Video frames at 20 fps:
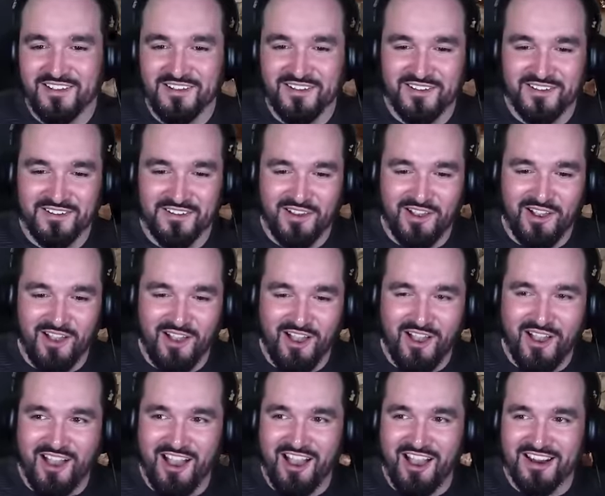
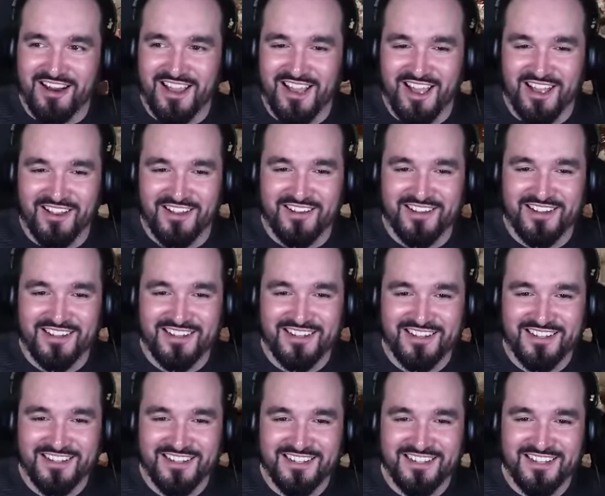Oh no!
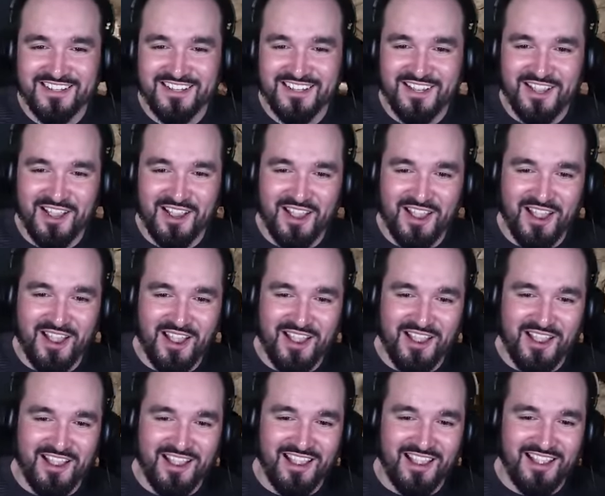Come on,
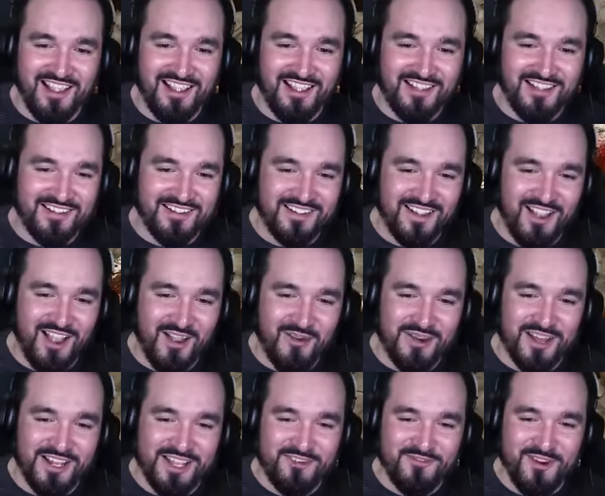boy! Oh, we're
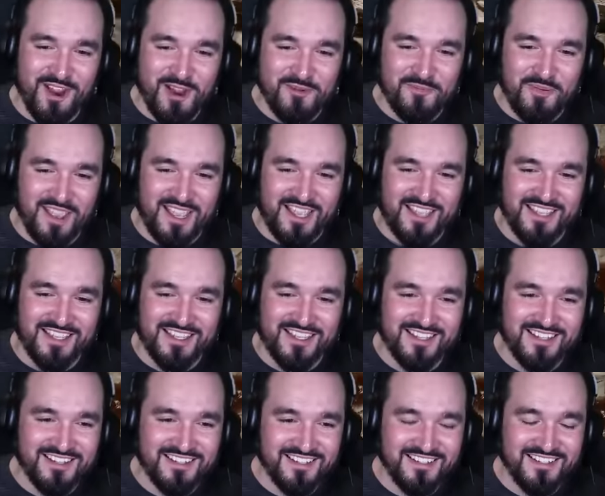looking ropey!
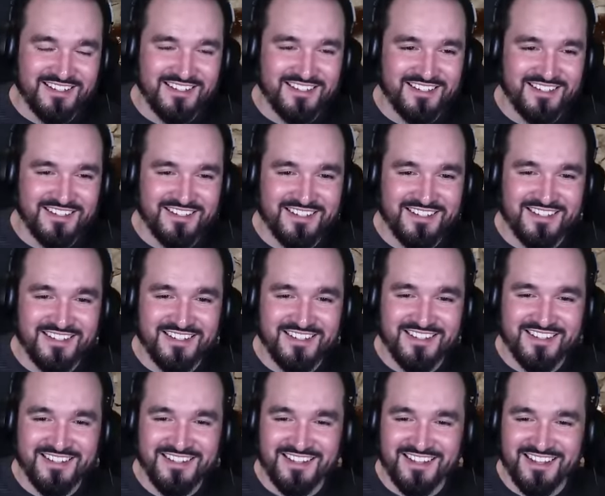Let me get this kill.
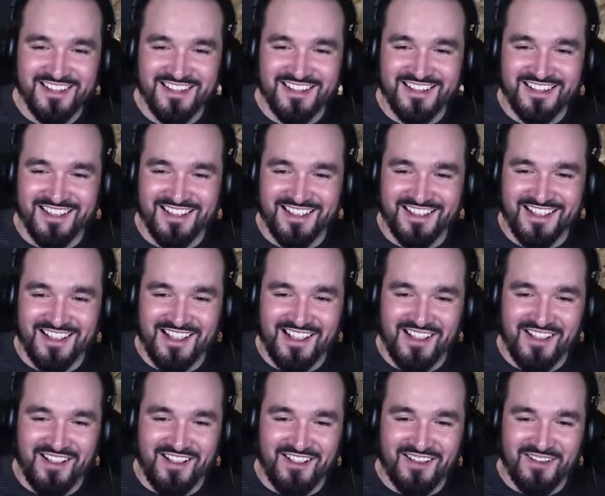Come on.
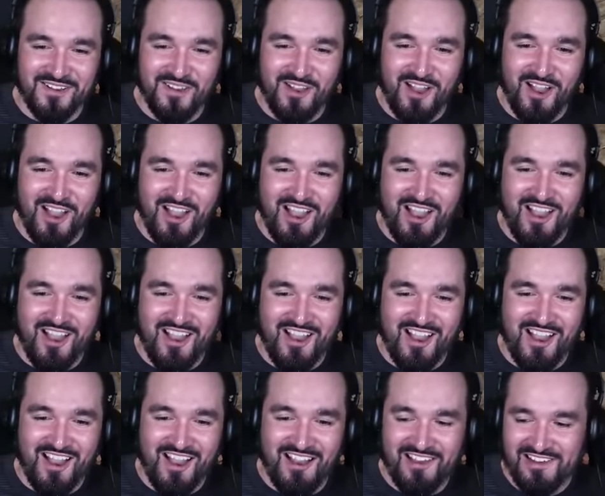
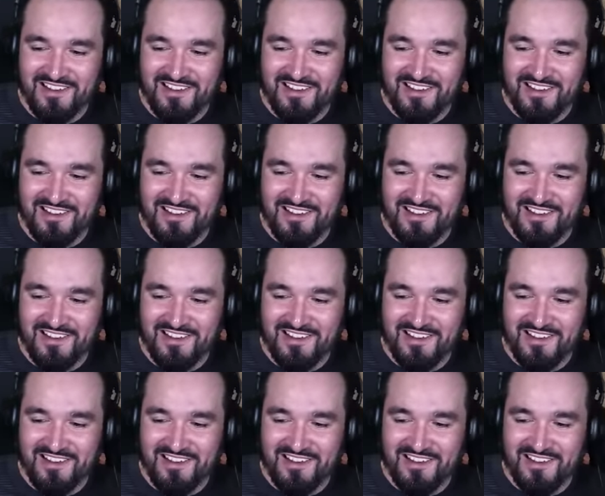Oh!